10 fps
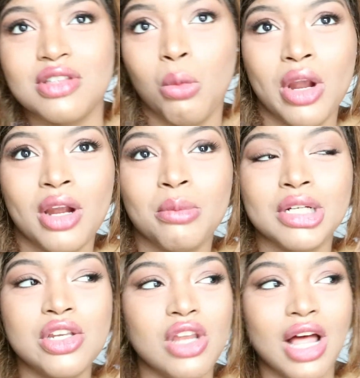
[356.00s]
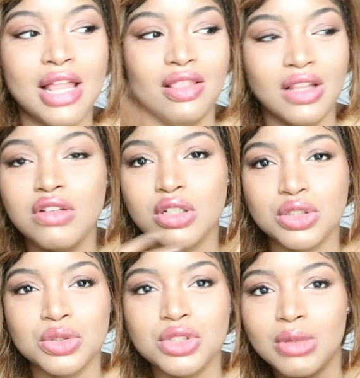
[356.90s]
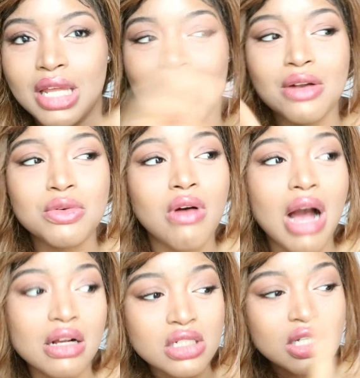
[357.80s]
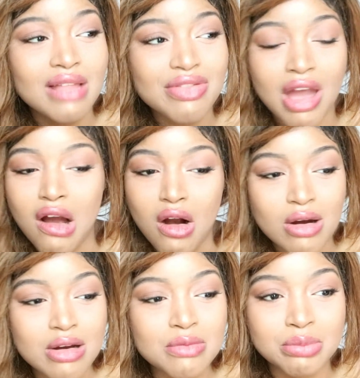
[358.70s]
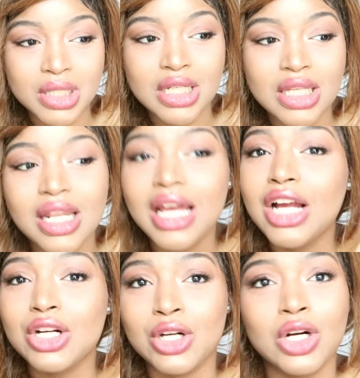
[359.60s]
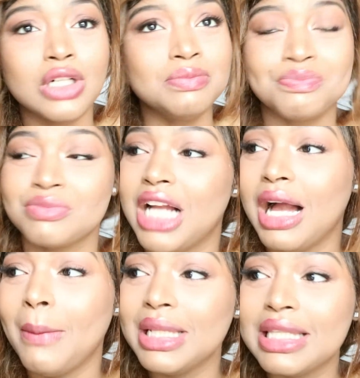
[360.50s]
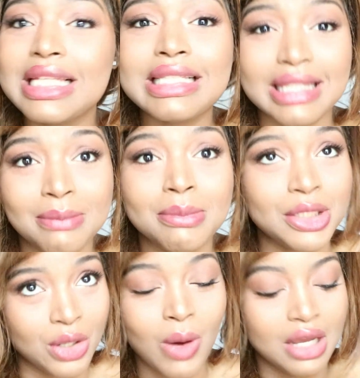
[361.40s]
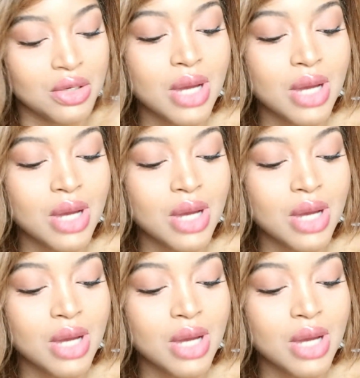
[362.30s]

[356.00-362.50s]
somewhere but she, I love her YouTube and I don't know how she got that heart but girl please let me know how you